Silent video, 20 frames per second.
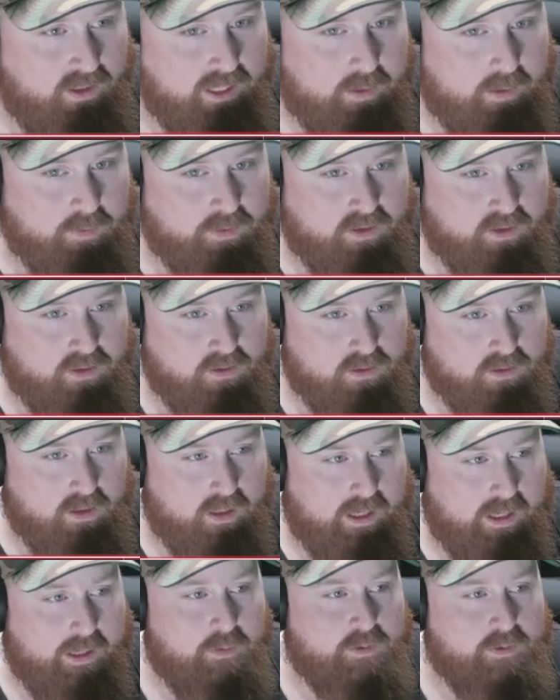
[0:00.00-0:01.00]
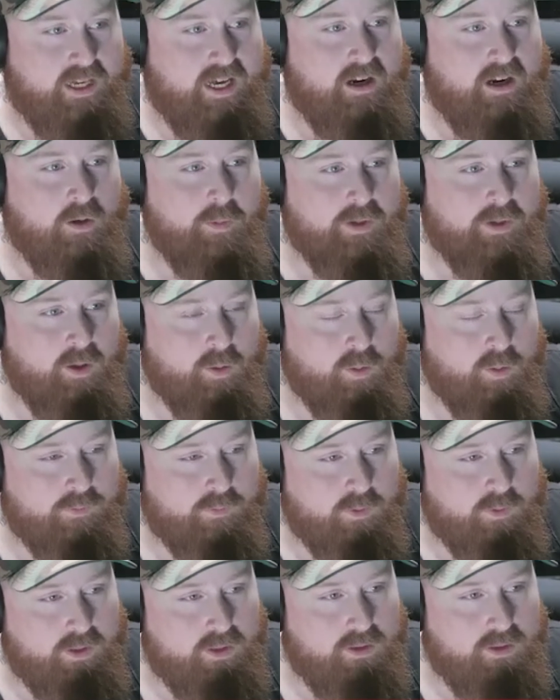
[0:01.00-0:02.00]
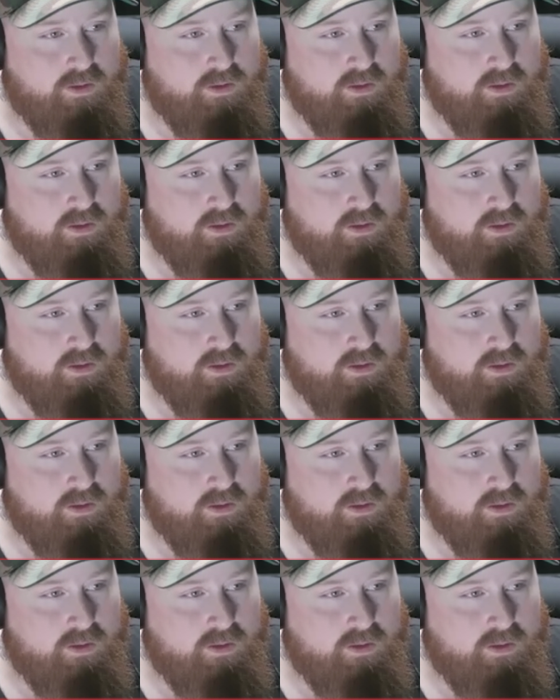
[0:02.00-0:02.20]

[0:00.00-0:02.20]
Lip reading: How's that all been going for you?